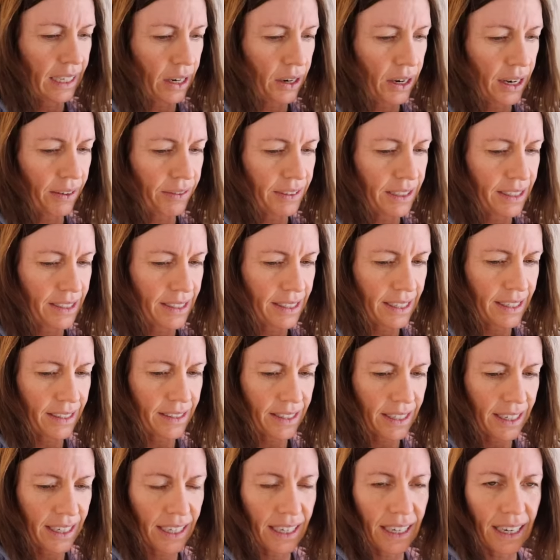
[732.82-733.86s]
Now I have to
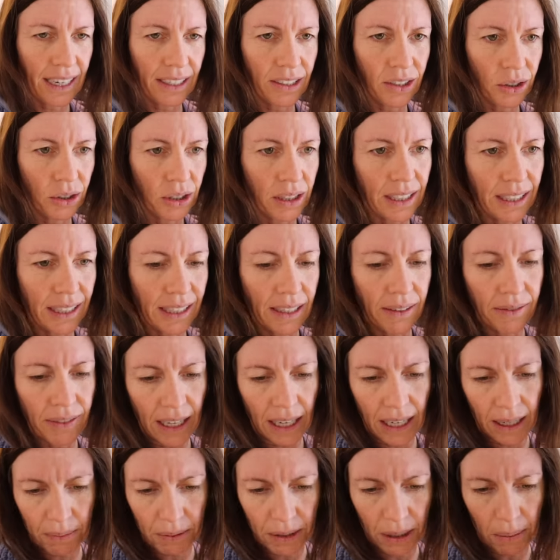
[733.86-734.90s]
season it and I usually leave
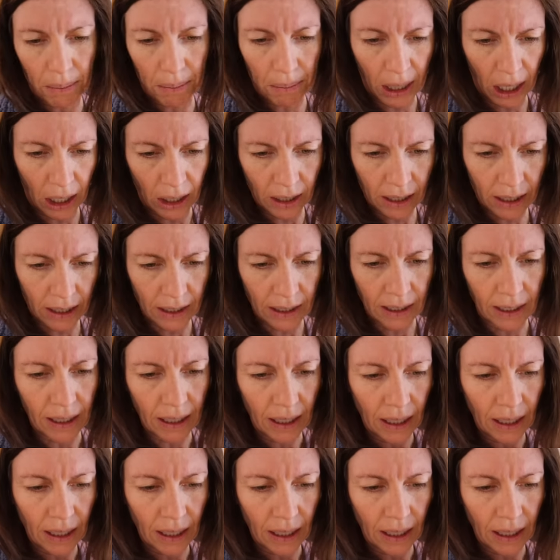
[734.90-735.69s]
that up to Mark.